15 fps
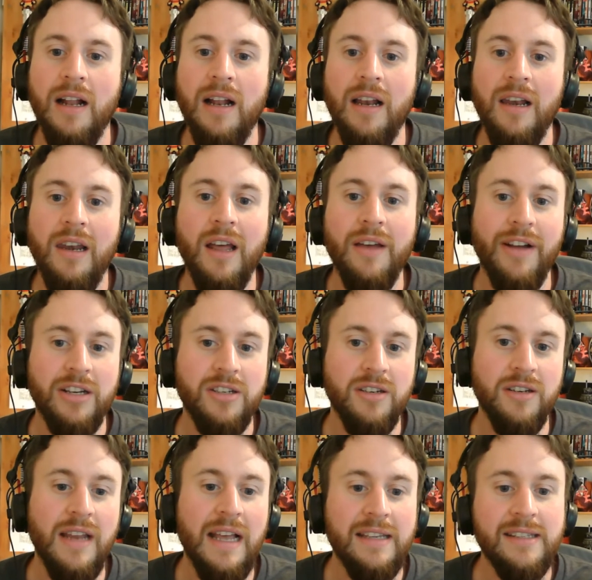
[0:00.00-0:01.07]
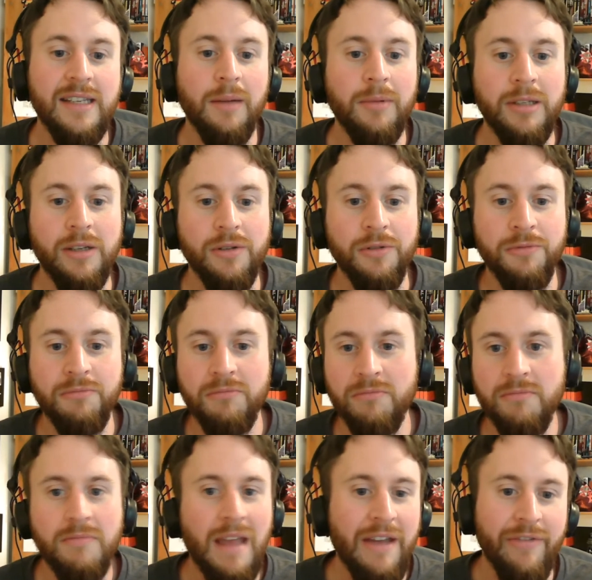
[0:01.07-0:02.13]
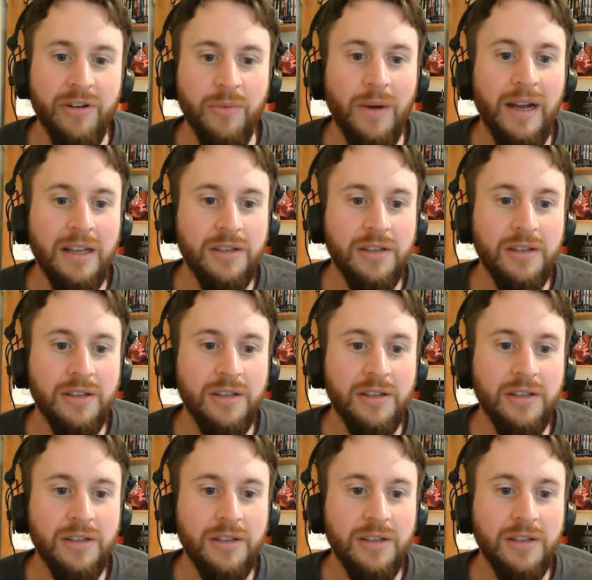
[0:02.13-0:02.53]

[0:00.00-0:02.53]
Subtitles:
Live Action SW everywhere.